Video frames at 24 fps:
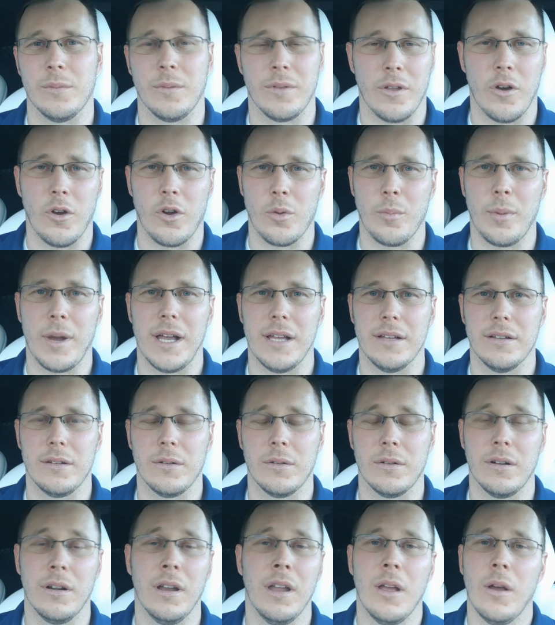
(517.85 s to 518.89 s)
with autopilot
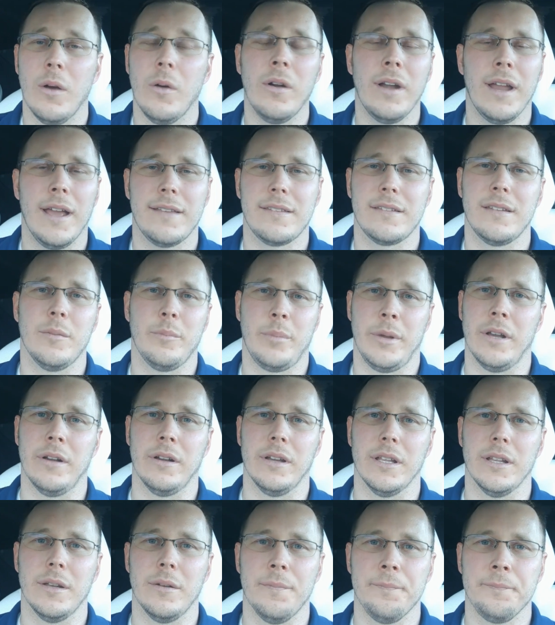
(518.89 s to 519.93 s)
or an accident,
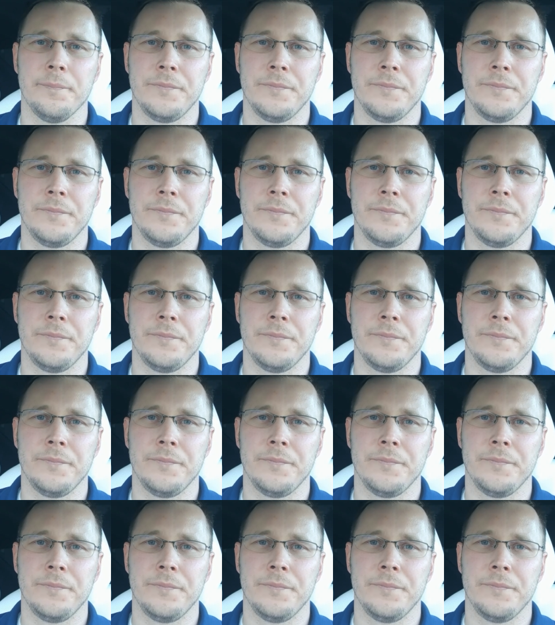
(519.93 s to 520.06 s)
period.